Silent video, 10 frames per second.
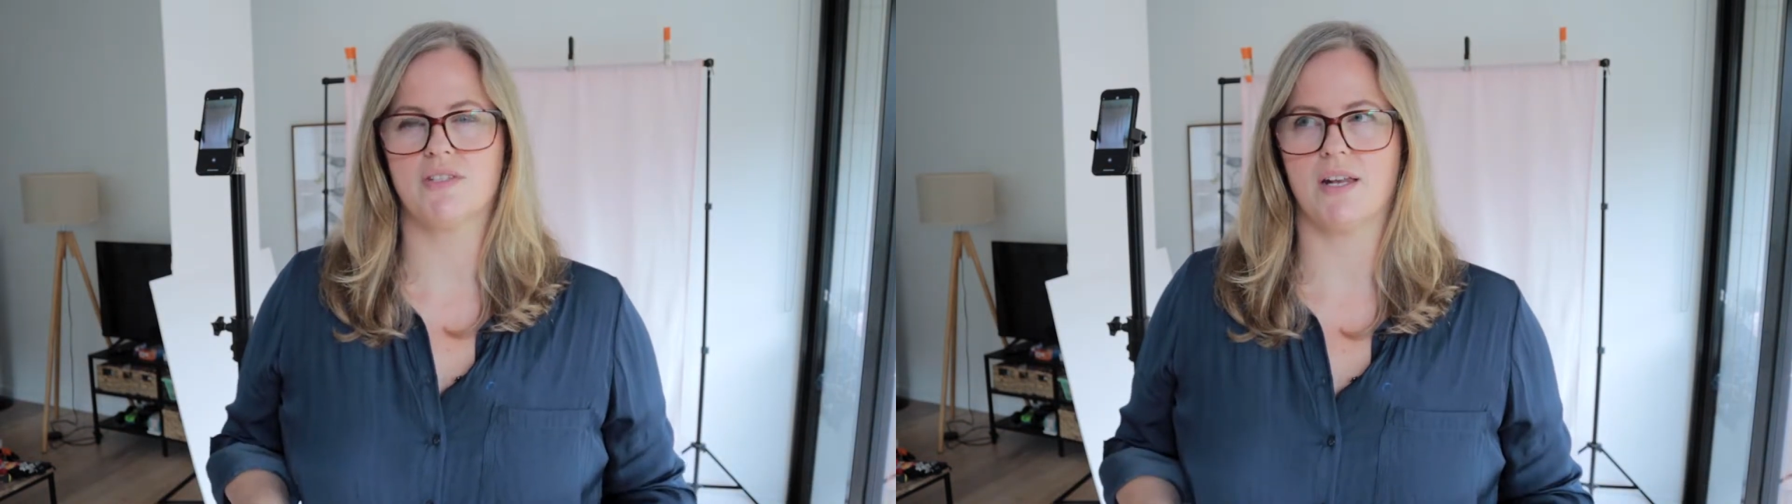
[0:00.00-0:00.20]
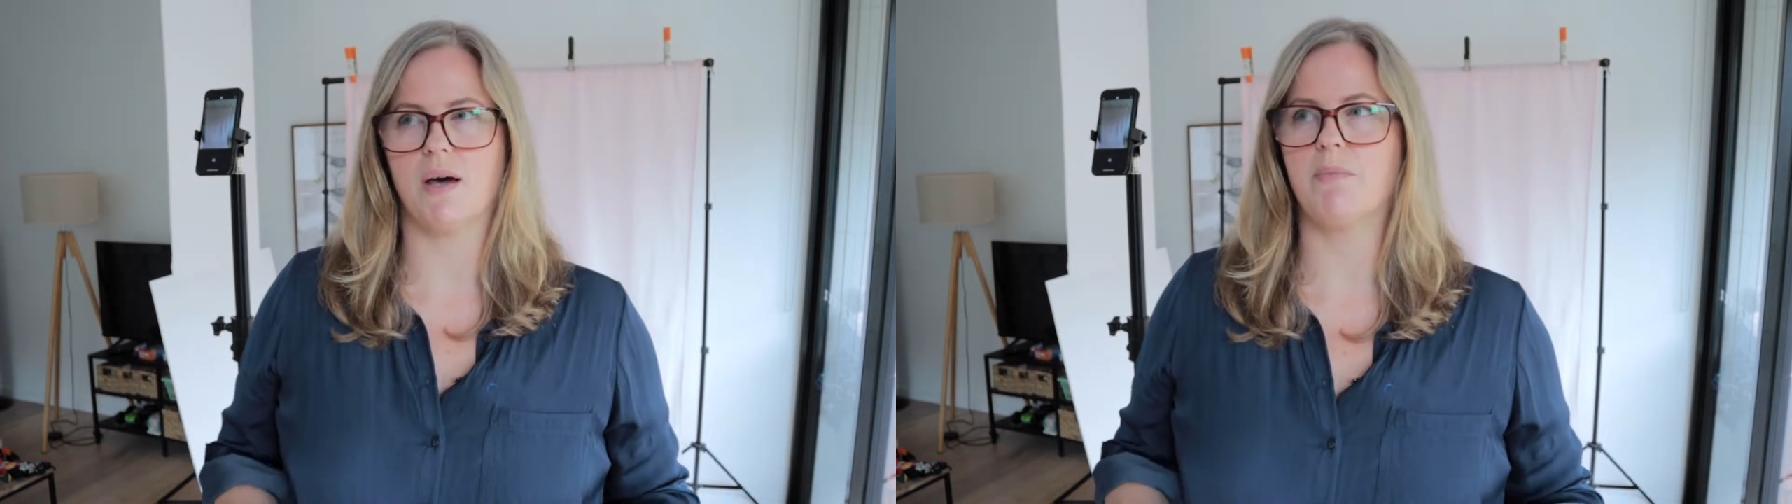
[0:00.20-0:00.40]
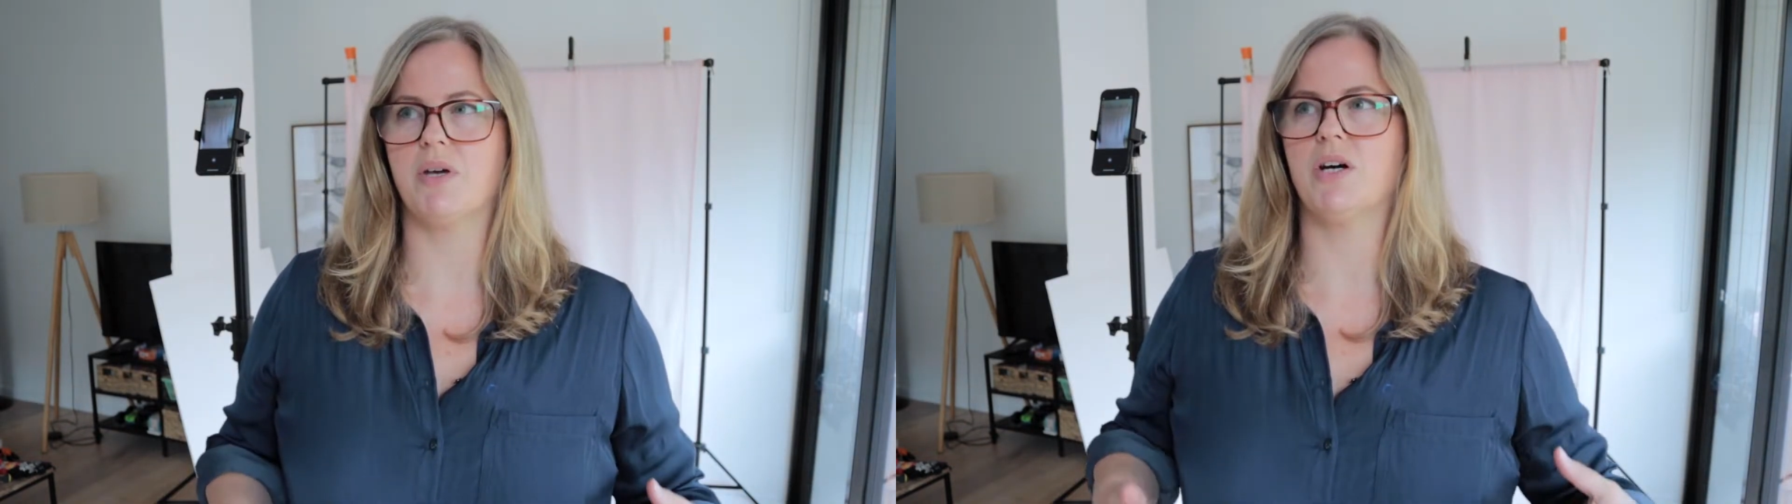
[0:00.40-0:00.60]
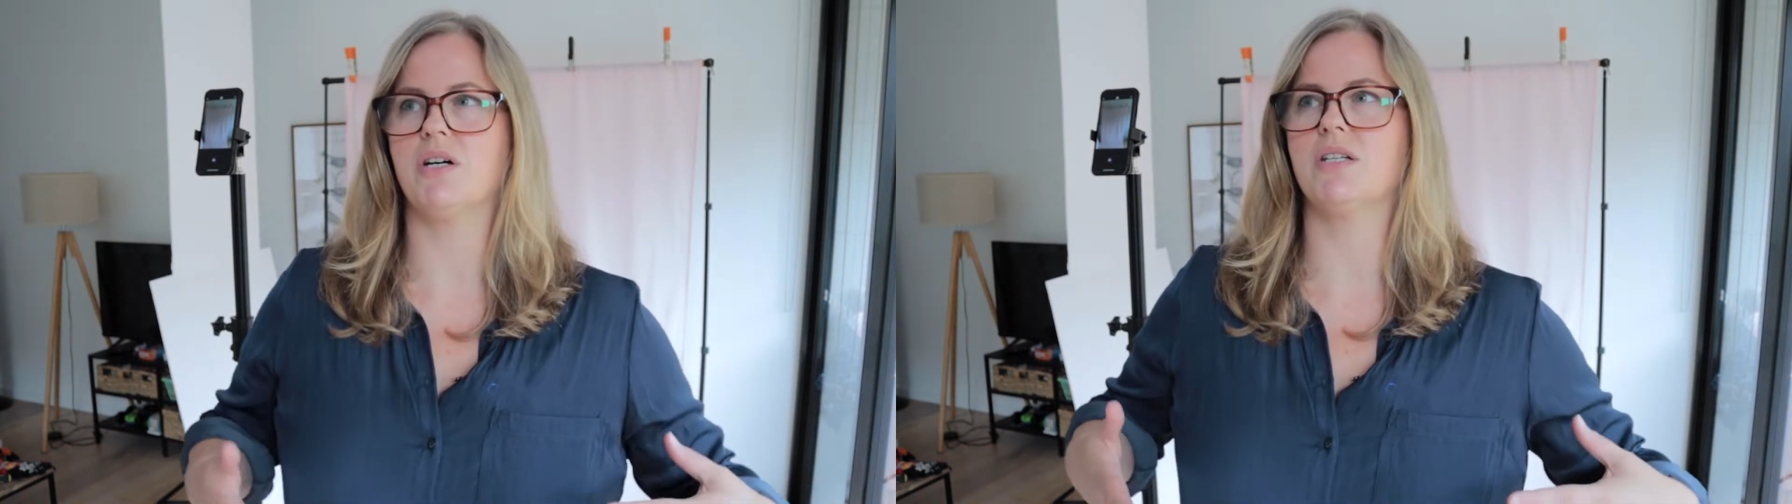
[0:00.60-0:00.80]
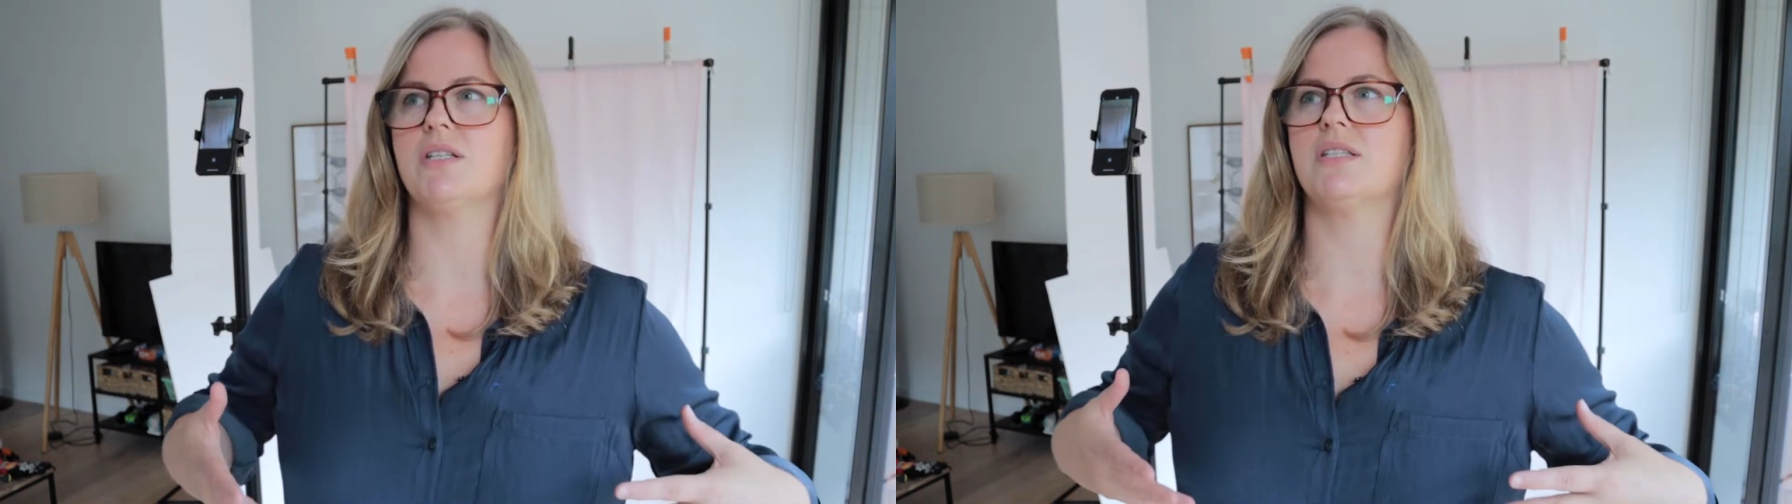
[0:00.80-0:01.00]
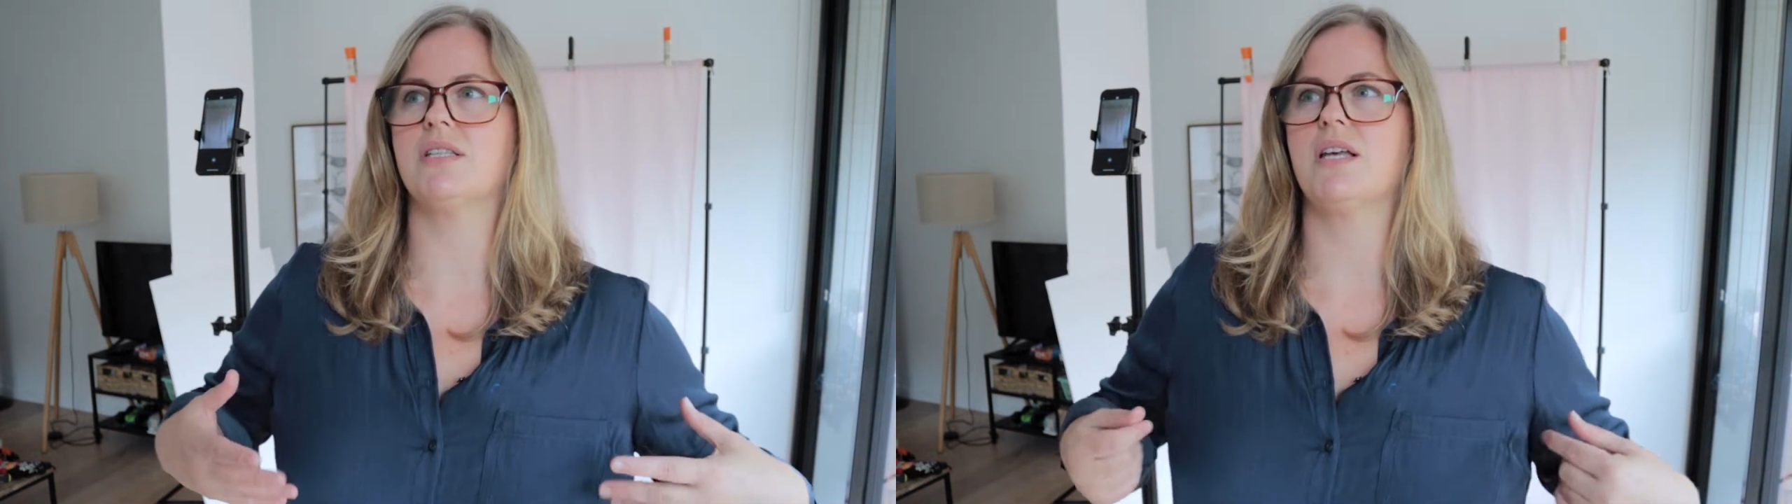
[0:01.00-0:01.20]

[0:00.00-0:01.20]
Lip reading: setup because